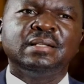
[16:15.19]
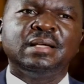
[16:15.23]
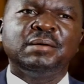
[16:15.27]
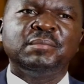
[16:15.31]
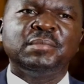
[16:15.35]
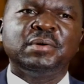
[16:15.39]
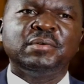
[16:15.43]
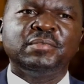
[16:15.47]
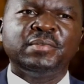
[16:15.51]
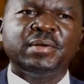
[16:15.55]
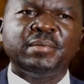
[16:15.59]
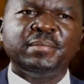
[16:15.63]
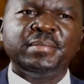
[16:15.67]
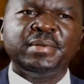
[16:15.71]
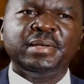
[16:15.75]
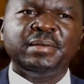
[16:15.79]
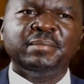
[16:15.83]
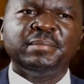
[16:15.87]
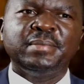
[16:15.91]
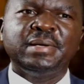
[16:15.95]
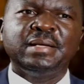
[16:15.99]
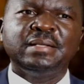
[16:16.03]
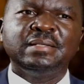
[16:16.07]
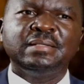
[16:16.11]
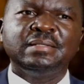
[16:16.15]
I'm a family
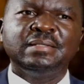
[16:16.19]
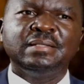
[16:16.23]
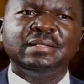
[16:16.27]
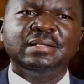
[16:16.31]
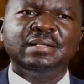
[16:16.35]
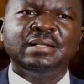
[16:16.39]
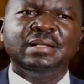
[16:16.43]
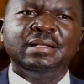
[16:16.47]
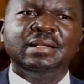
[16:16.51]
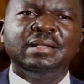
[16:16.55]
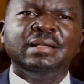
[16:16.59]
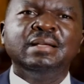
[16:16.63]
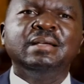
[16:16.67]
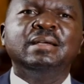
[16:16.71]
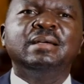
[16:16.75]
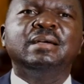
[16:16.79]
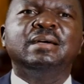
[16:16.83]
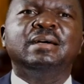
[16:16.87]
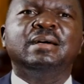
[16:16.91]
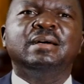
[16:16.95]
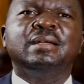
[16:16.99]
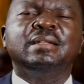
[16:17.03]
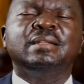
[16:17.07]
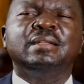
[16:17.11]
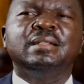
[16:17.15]
man,
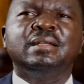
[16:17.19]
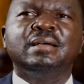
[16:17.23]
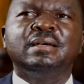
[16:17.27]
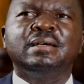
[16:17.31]
and